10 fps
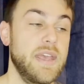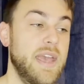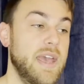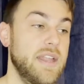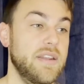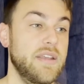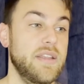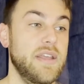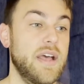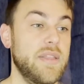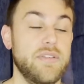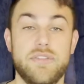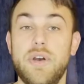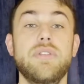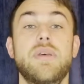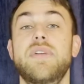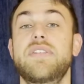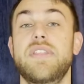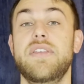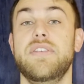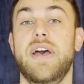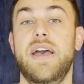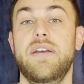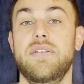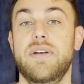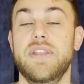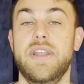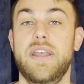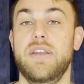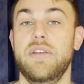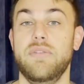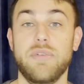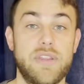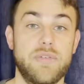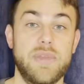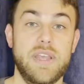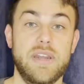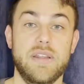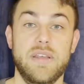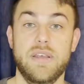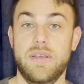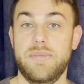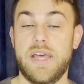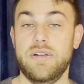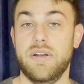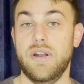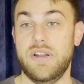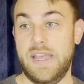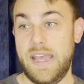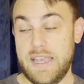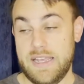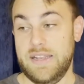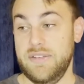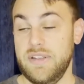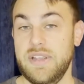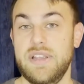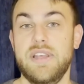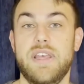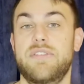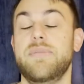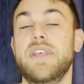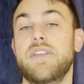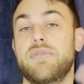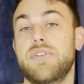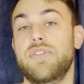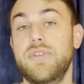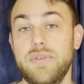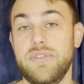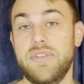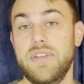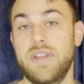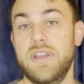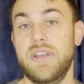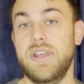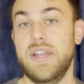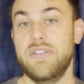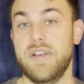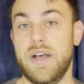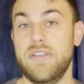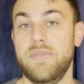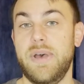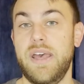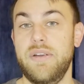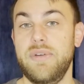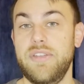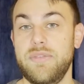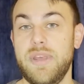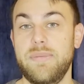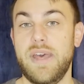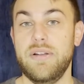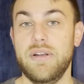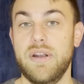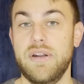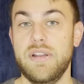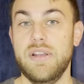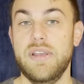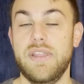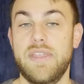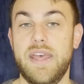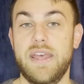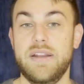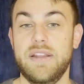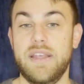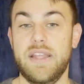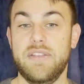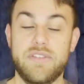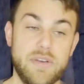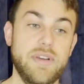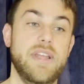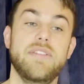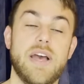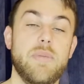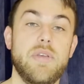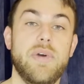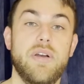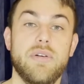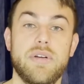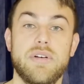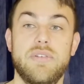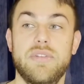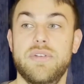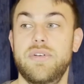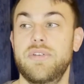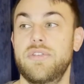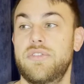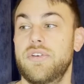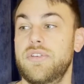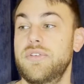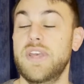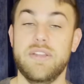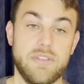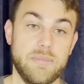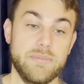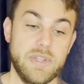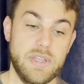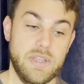and there's no limit to this guy, unlike Razormane Battleguard. And if something is reduced in its cost by Razormane Battleguard, then it still gets copied by Oracle of Elune. So you get some